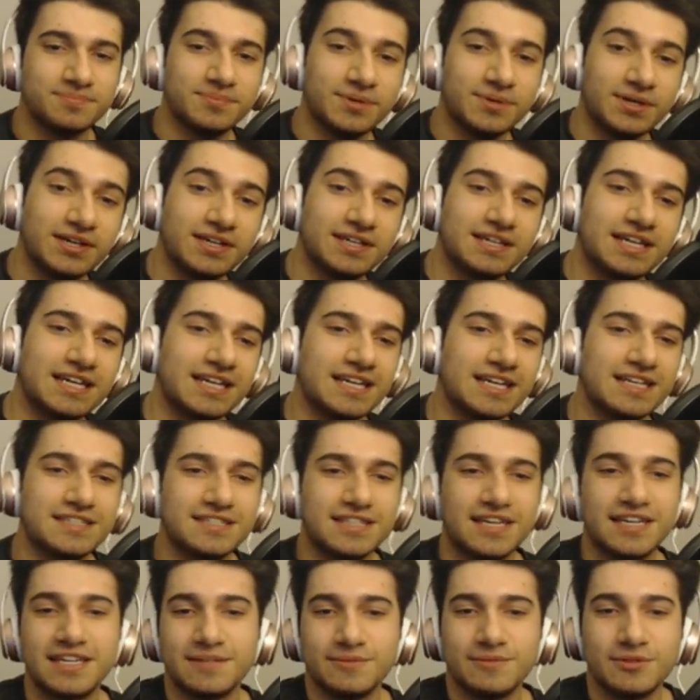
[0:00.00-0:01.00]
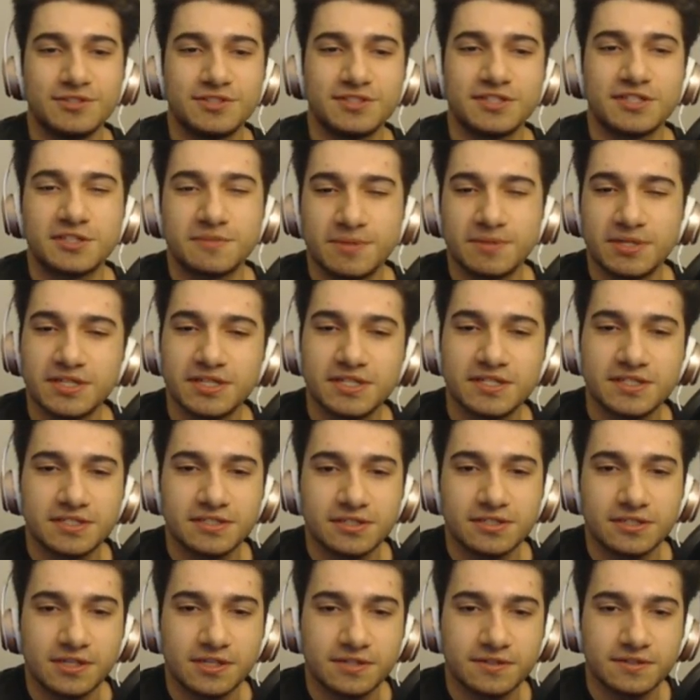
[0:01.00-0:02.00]
But I guess I am losing experience
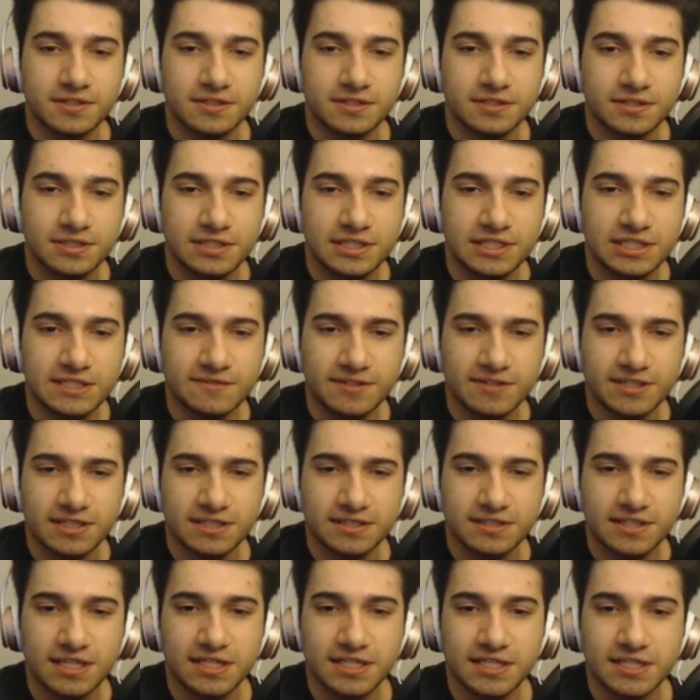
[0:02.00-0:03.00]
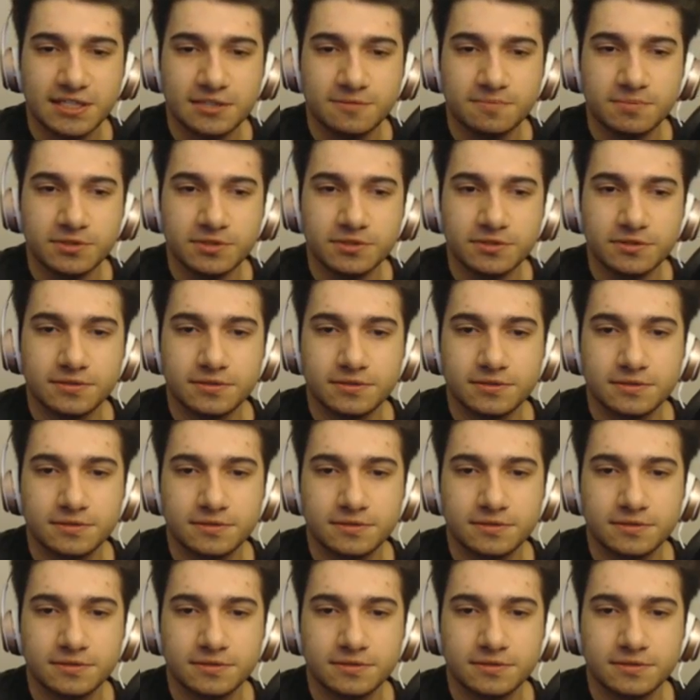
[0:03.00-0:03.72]
in the long run. Let's see if I can take his blue.